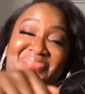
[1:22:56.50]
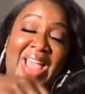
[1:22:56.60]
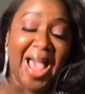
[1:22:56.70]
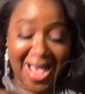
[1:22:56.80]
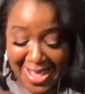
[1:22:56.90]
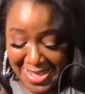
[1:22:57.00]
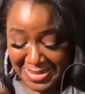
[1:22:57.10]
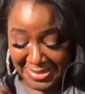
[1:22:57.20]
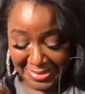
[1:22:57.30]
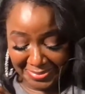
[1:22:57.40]

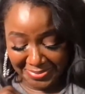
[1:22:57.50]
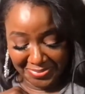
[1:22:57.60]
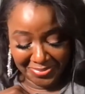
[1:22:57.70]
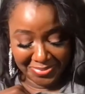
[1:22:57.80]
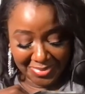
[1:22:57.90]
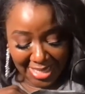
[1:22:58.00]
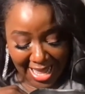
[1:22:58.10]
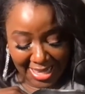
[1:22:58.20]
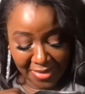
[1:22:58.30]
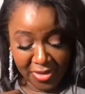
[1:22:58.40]

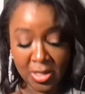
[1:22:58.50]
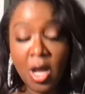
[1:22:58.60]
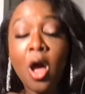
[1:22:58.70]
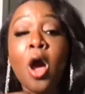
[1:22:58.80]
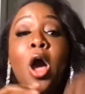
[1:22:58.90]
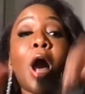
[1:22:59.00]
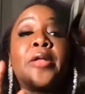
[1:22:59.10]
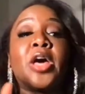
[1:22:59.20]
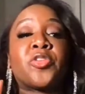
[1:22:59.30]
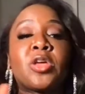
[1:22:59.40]
I love it.
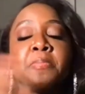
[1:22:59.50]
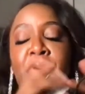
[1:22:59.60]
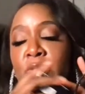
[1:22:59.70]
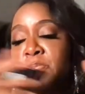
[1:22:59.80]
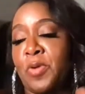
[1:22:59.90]
Another impulse